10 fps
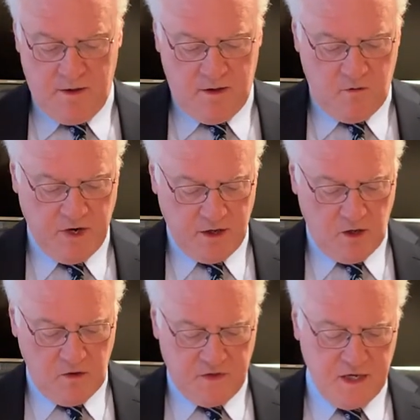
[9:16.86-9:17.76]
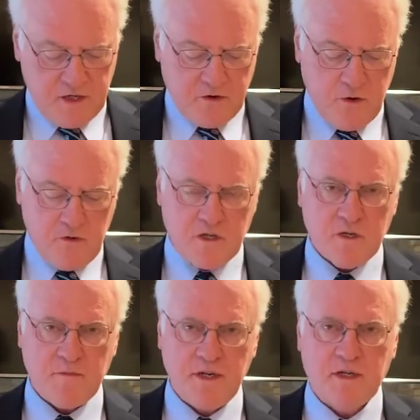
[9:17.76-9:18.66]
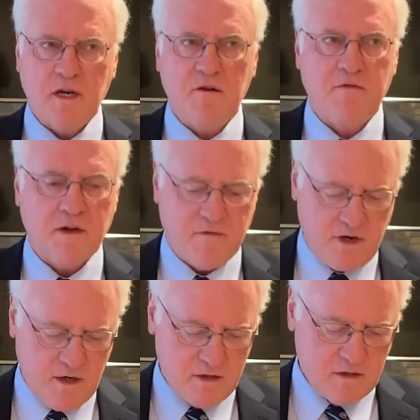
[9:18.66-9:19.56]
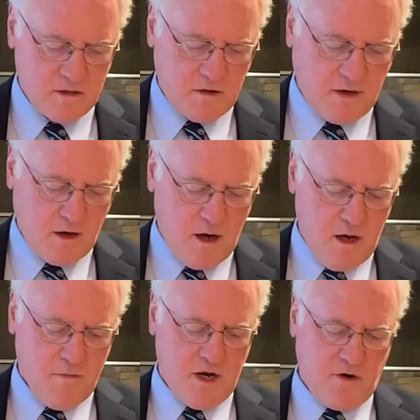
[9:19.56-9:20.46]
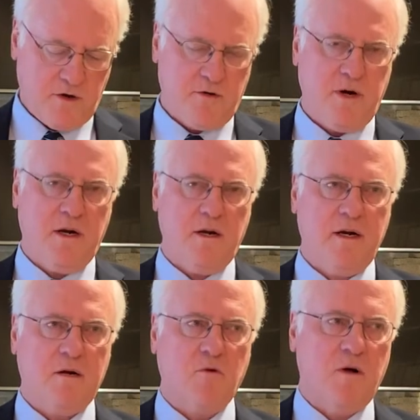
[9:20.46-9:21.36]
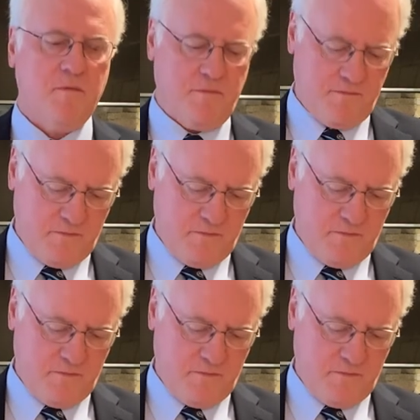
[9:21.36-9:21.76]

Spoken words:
We hold these truths to be self-evident, that all men are created equal,